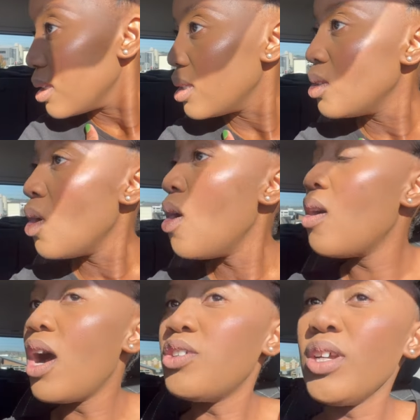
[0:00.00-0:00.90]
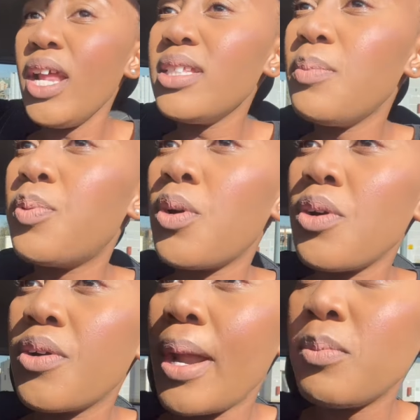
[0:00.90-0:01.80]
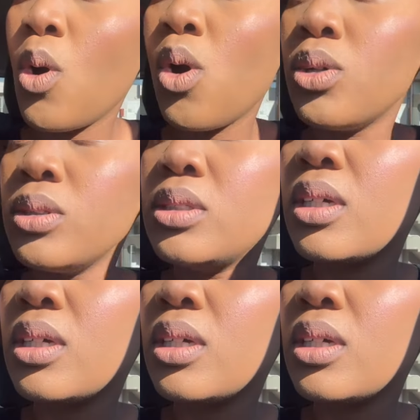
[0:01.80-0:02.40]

No, Houghton has a program called